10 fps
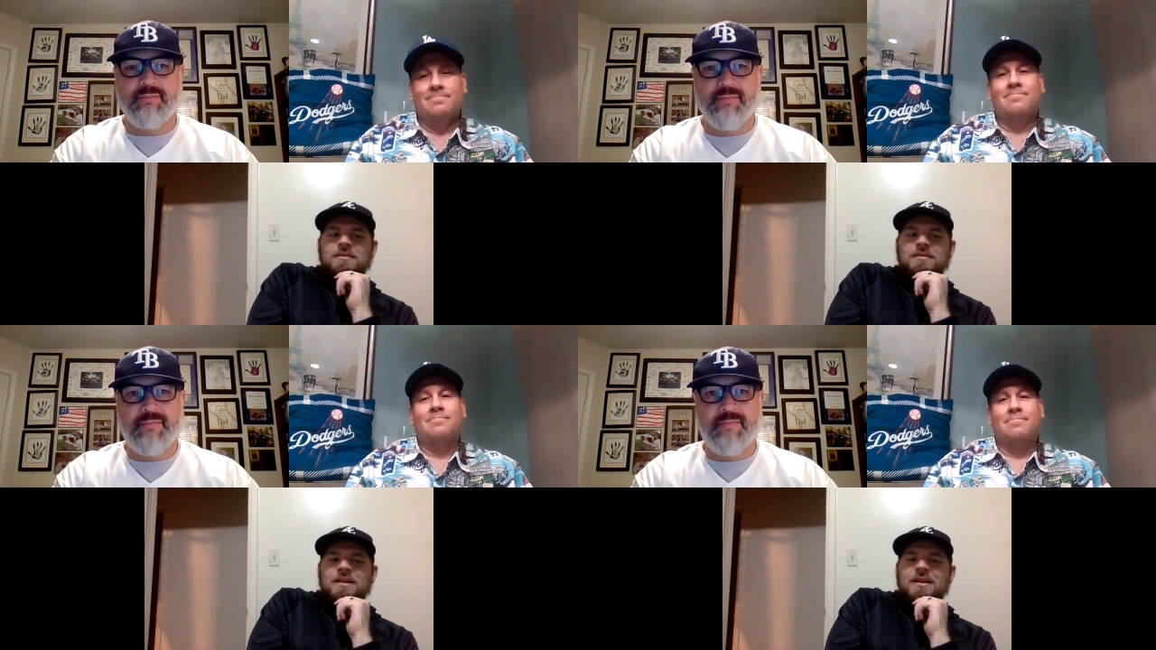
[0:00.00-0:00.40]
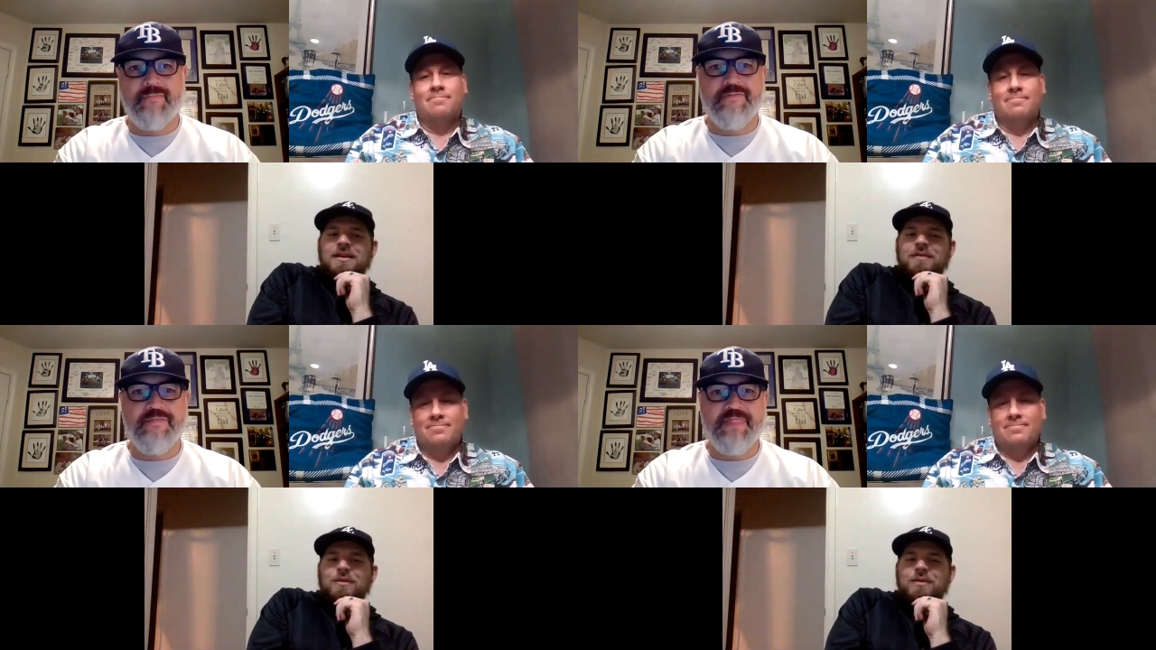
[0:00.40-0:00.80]
Speaker 1: Uh,
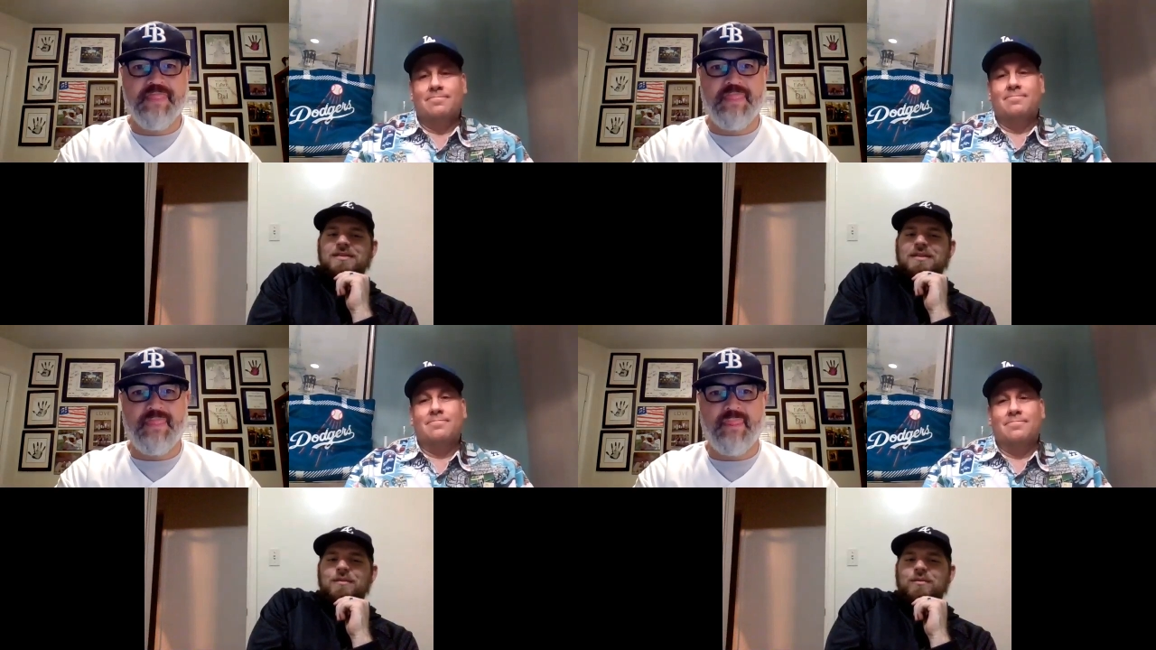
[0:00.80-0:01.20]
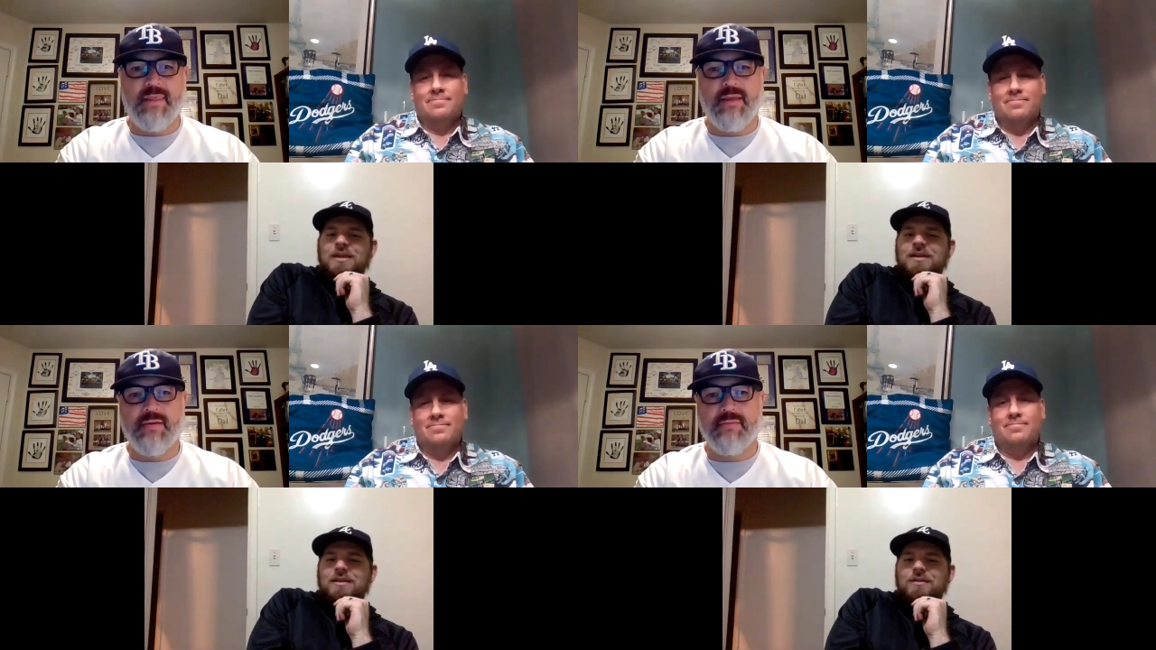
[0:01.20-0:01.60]
everyone except
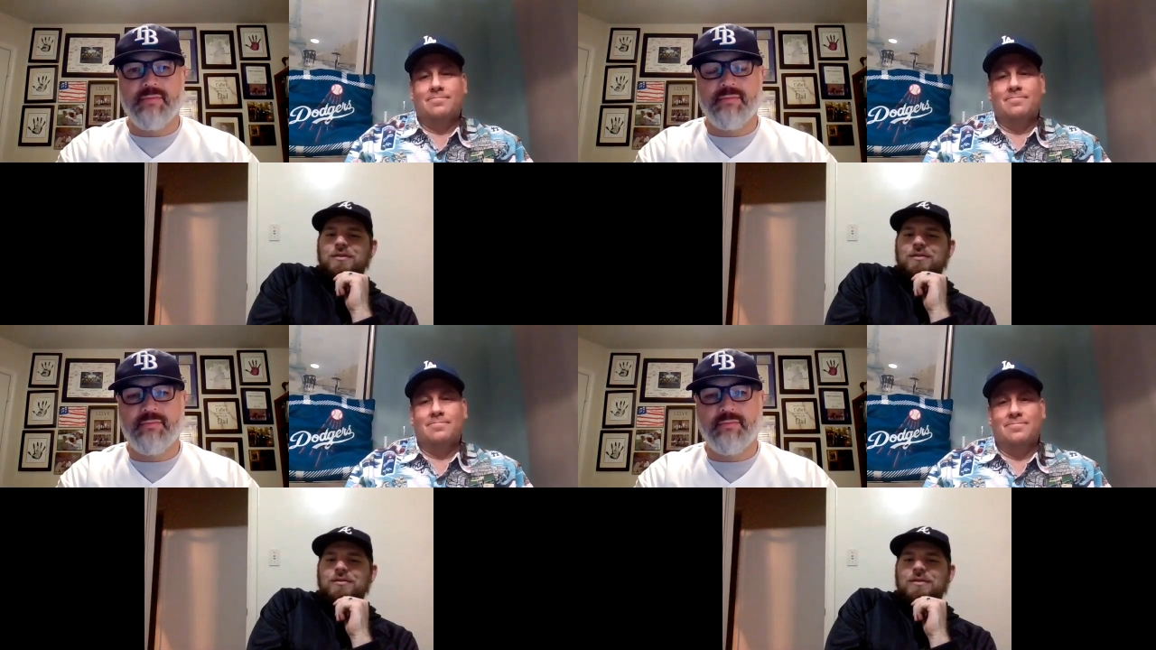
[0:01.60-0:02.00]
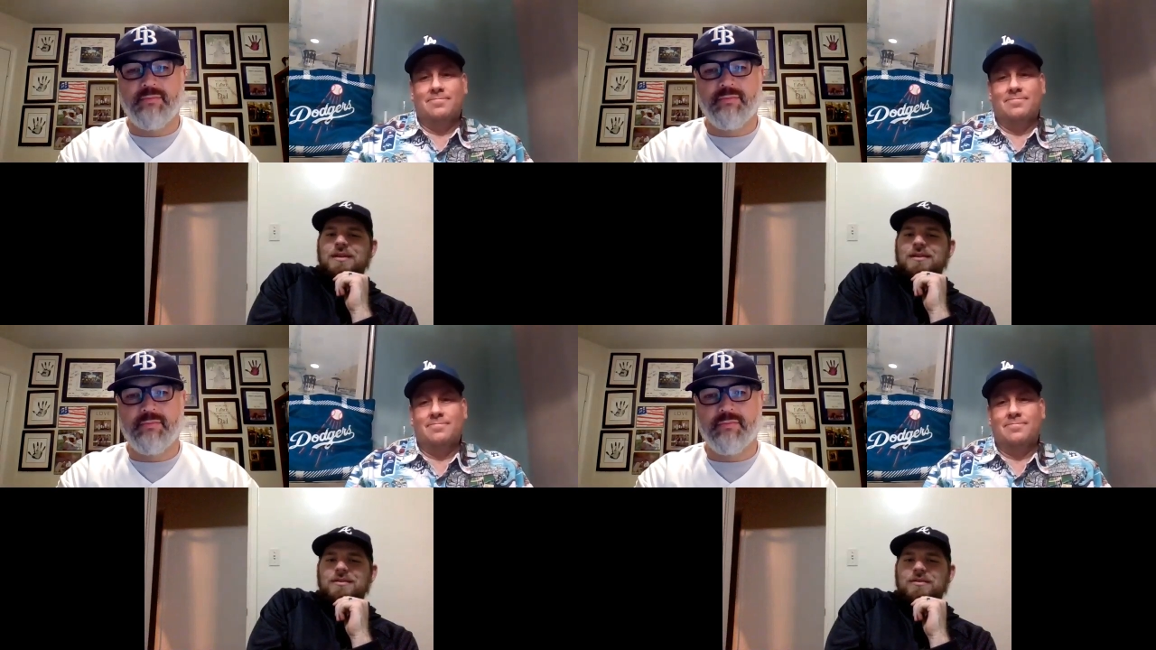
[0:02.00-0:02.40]
Randy
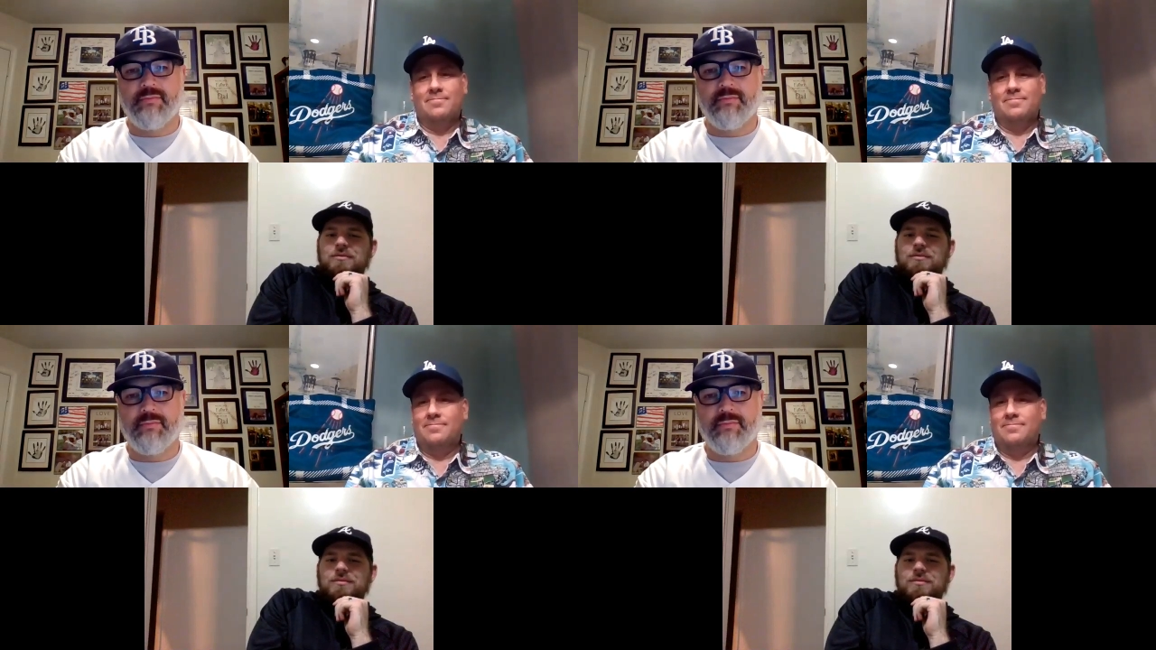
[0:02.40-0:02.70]
Arozarena, who,